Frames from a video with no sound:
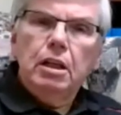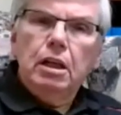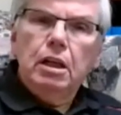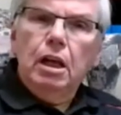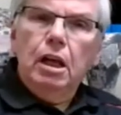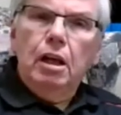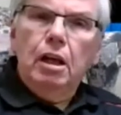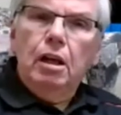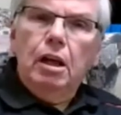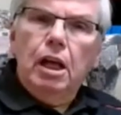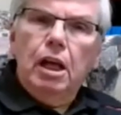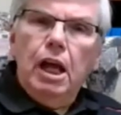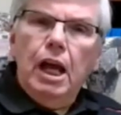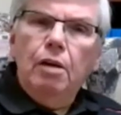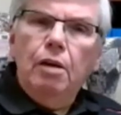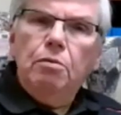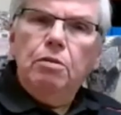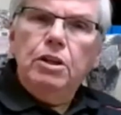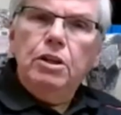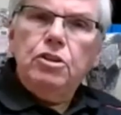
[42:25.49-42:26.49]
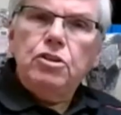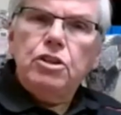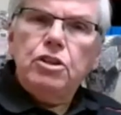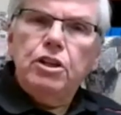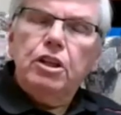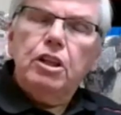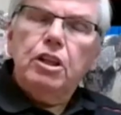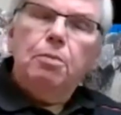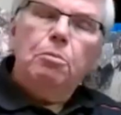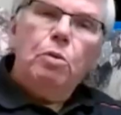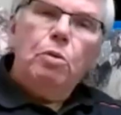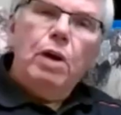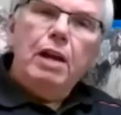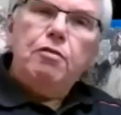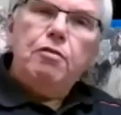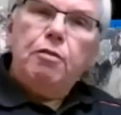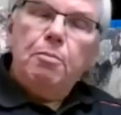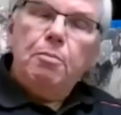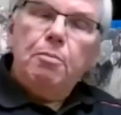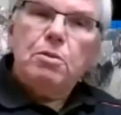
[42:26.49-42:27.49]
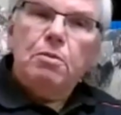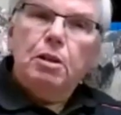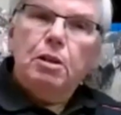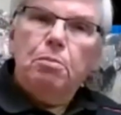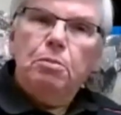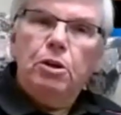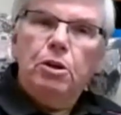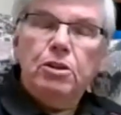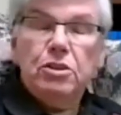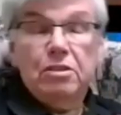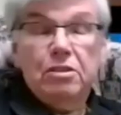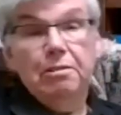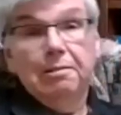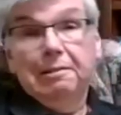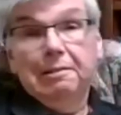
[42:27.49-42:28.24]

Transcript: Uh, I would steer them away from some of the books.